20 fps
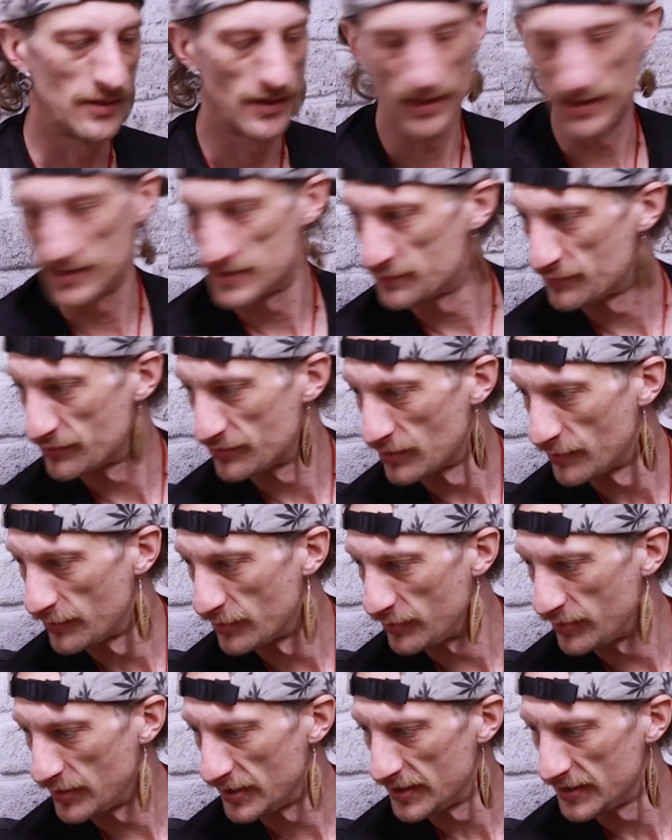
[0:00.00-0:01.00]
it's
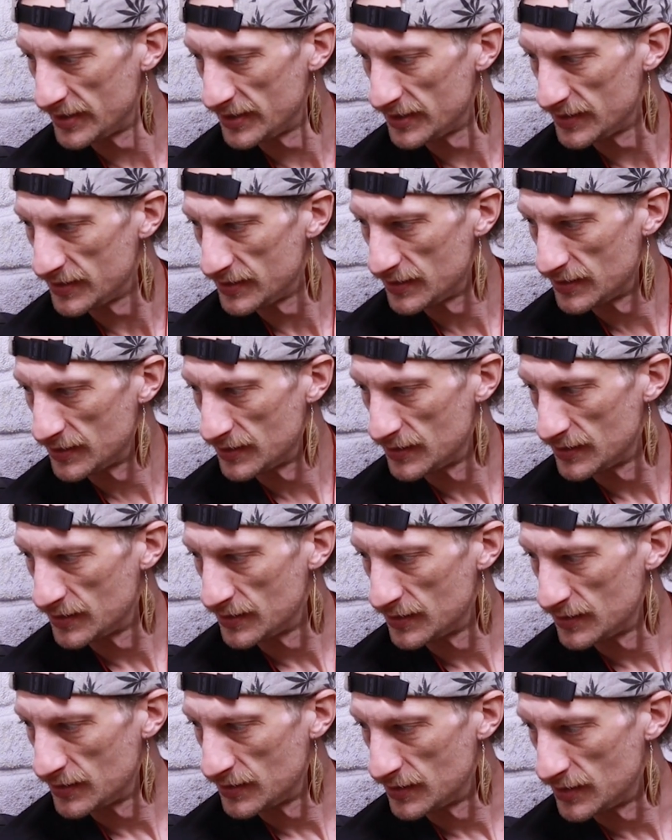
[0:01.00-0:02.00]
probably
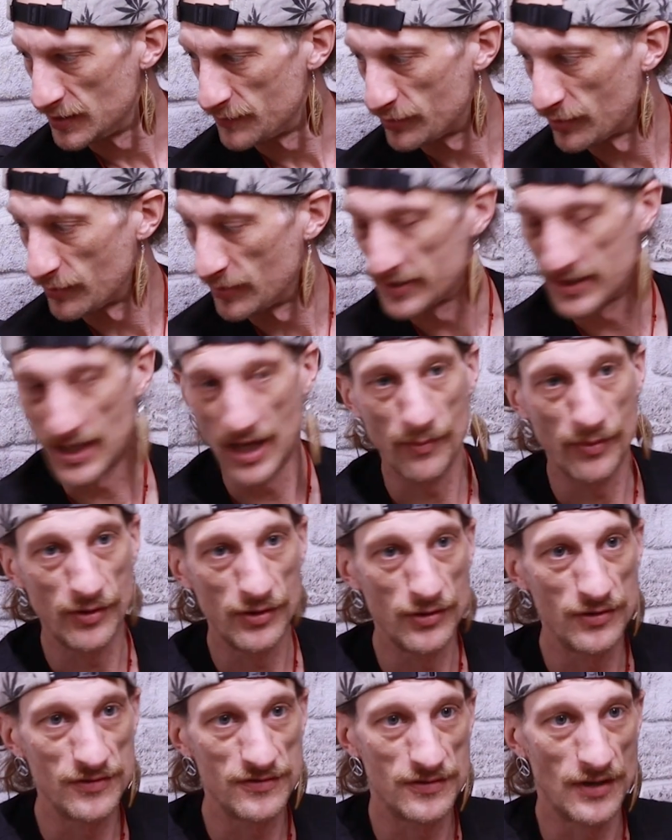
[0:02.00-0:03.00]
it probably can be
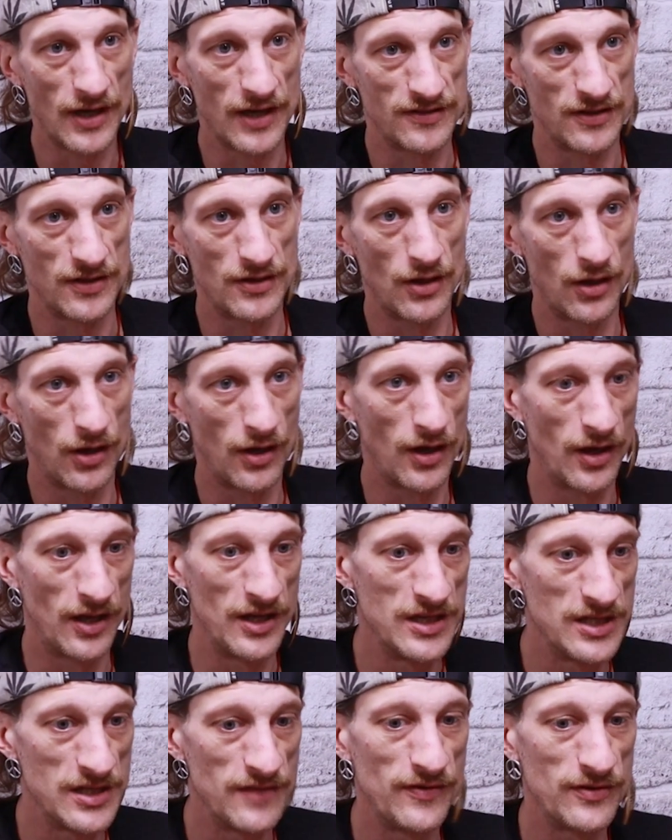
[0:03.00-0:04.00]
used as an
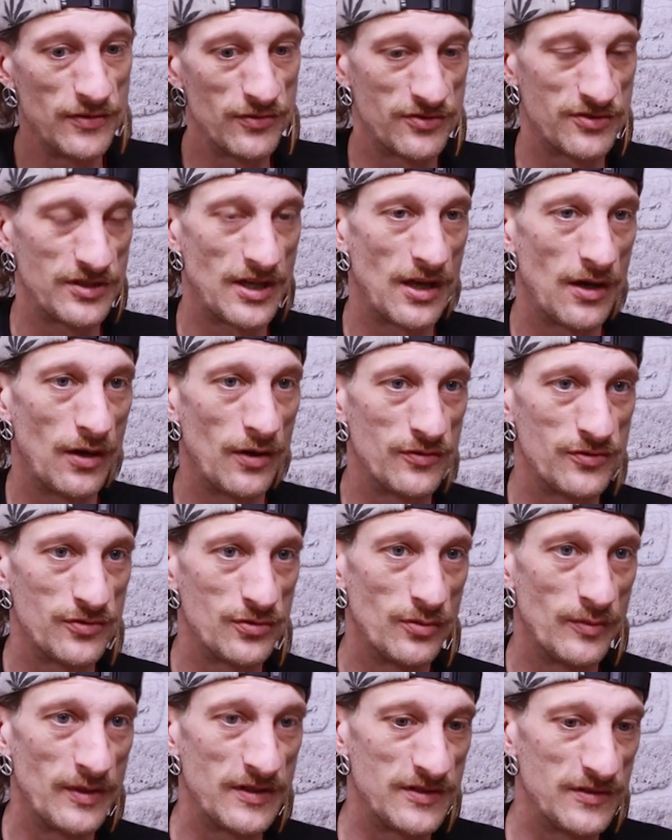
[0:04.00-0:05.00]
individual standalone
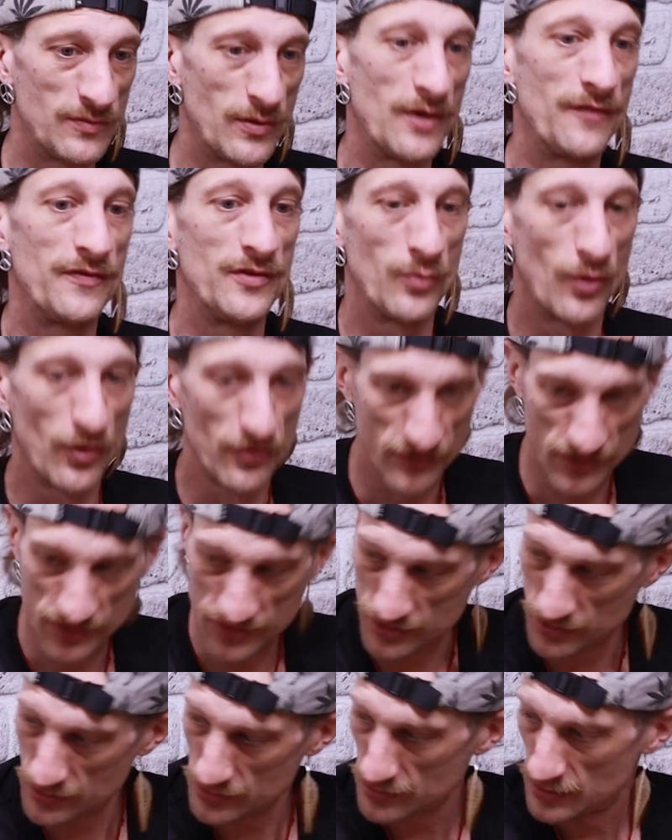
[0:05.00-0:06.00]
soil mix as well if you
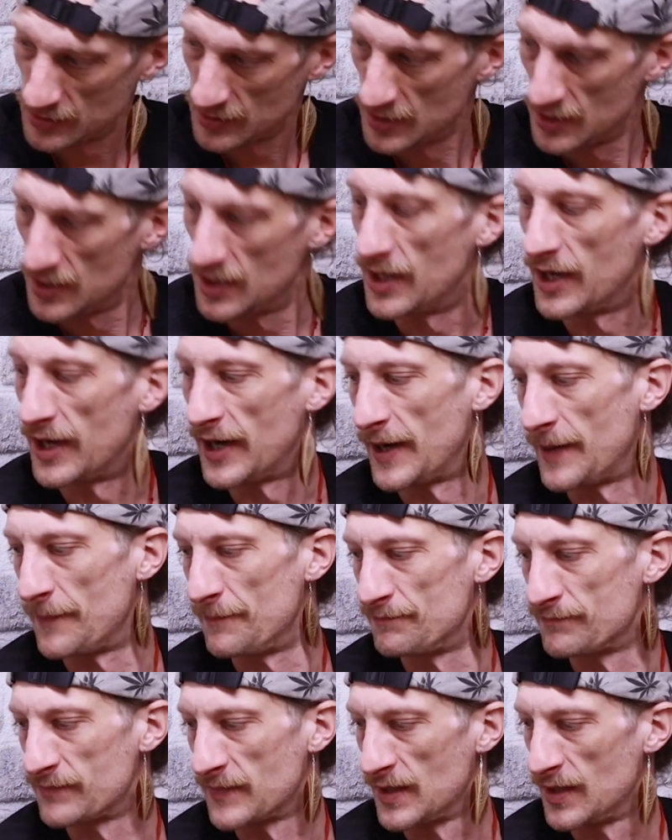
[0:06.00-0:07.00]
wanted to.
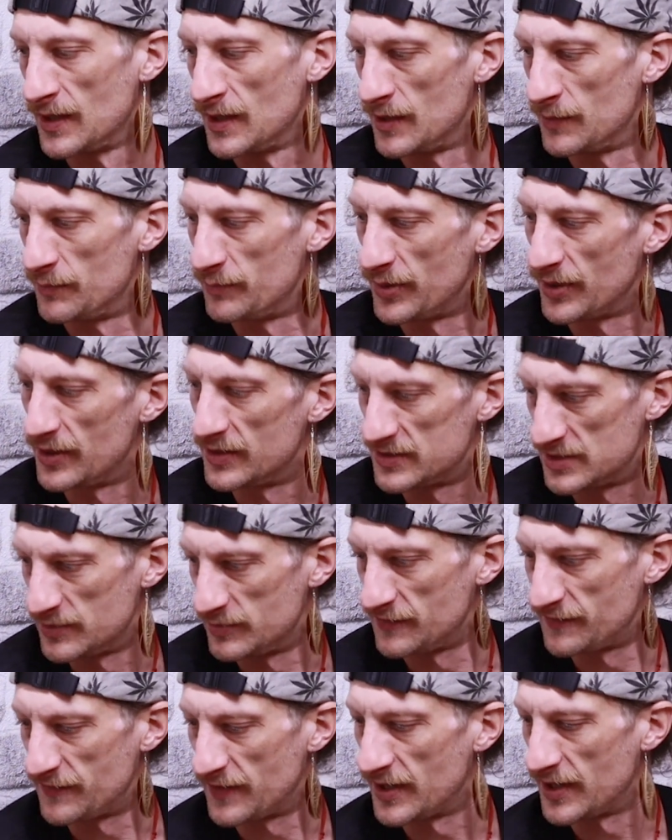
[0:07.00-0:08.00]
Um, but to
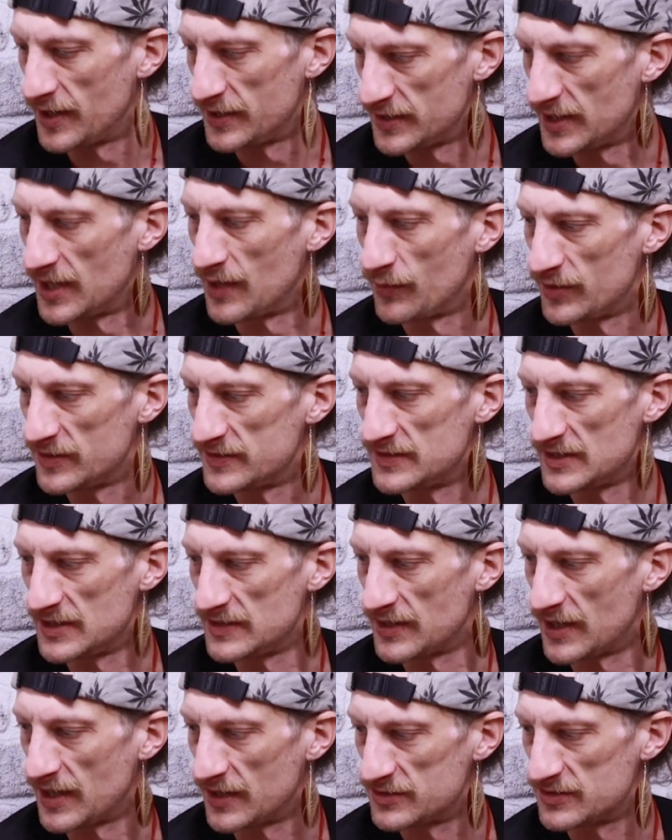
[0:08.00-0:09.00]
be fair, yeah, we see
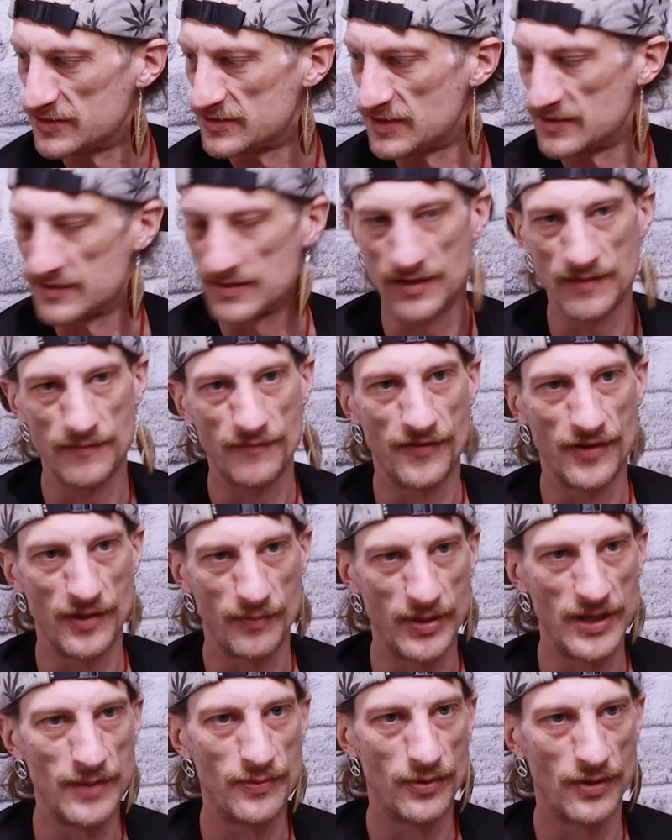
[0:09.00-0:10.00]
that just as a for the
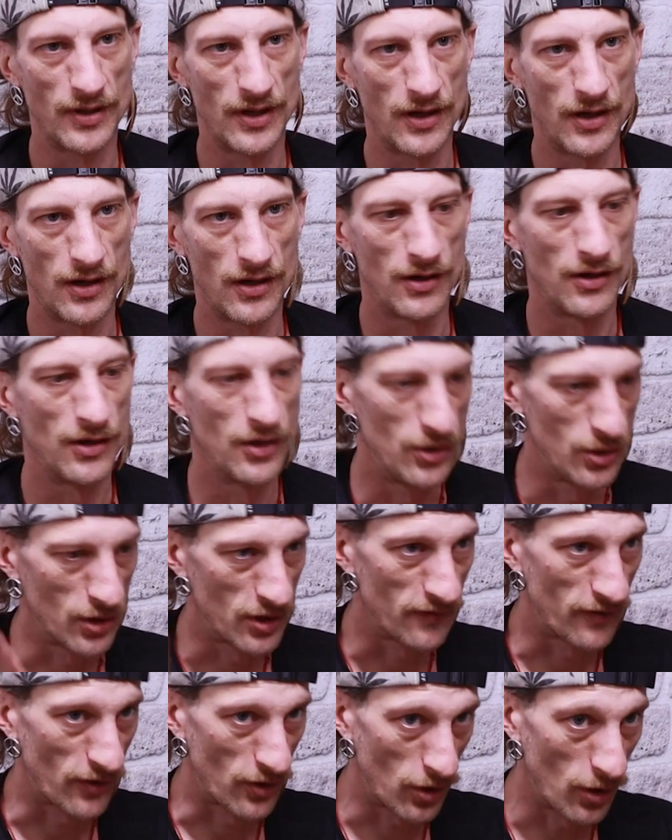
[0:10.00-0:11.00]
people that are
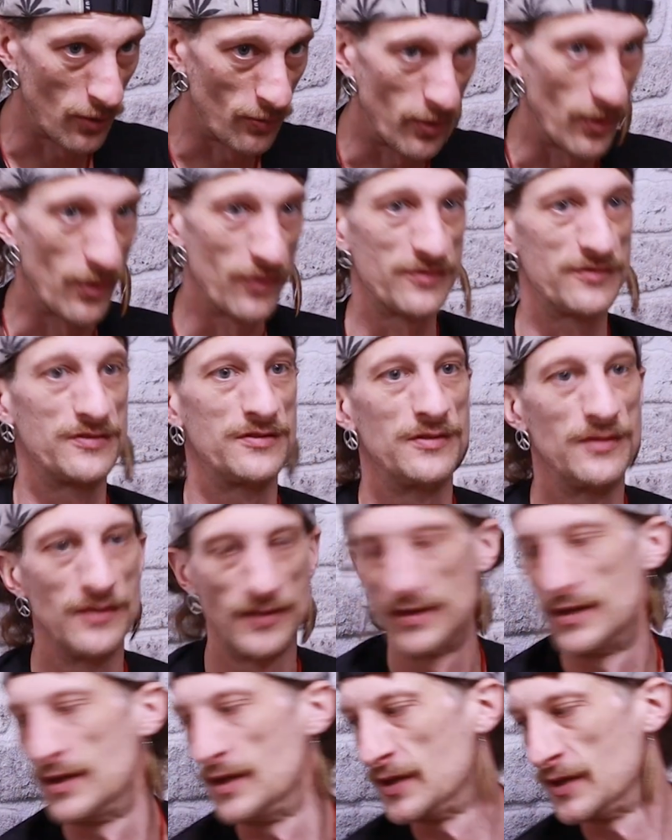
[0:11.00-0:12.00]
looking for compost
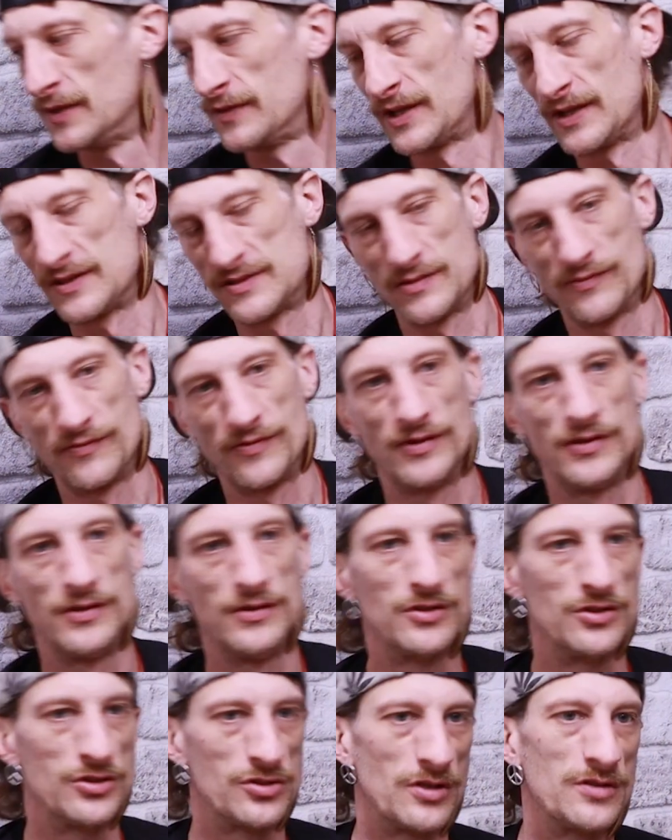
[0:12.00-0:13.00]
that's something
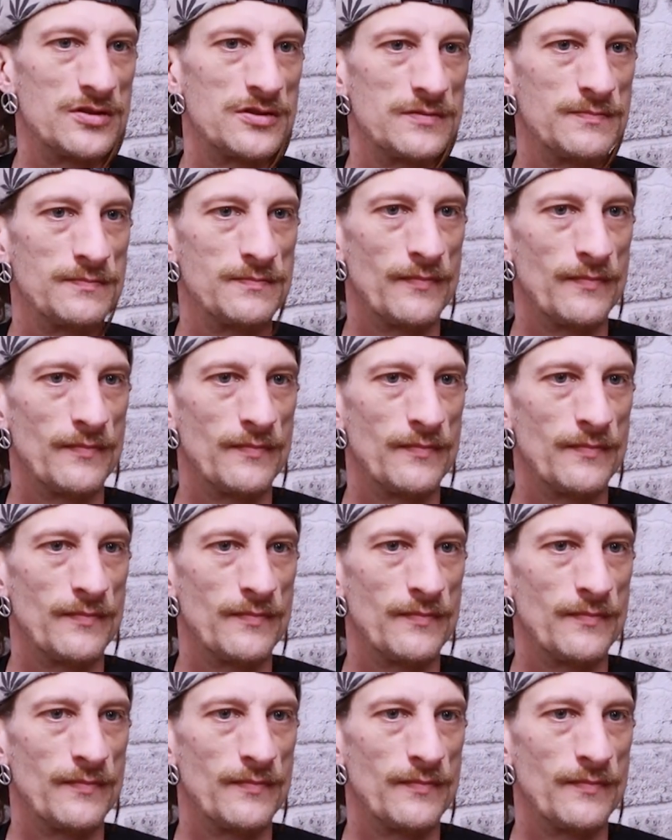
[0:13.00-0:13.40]
you can trust.